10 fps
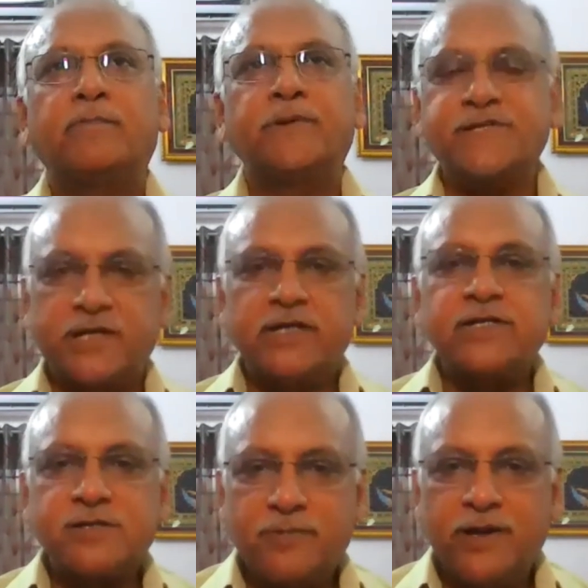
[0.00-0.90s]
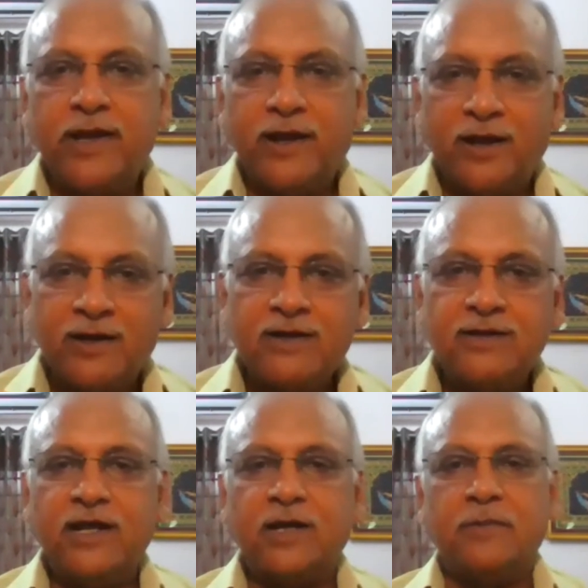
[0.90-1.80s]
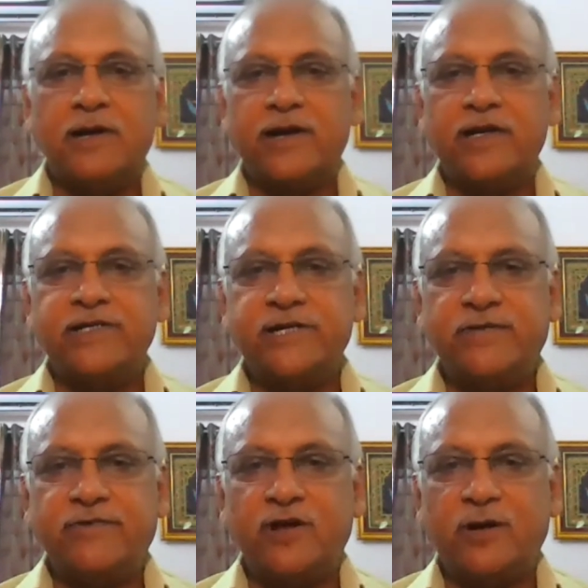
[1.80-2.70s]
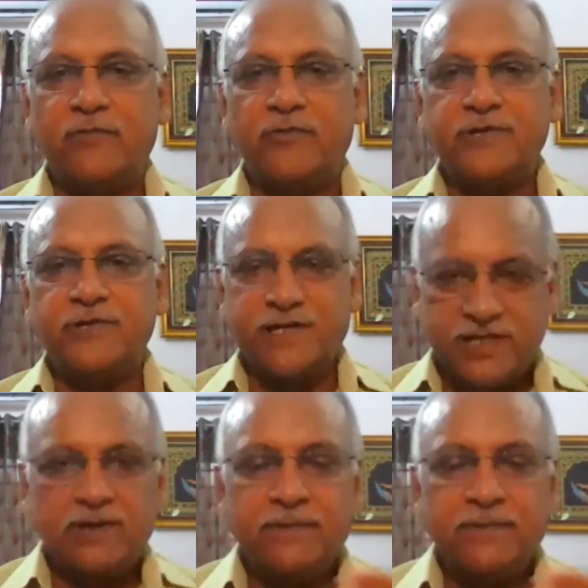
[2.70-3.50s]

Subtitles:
president being the commander-in-chief of the armed forces. He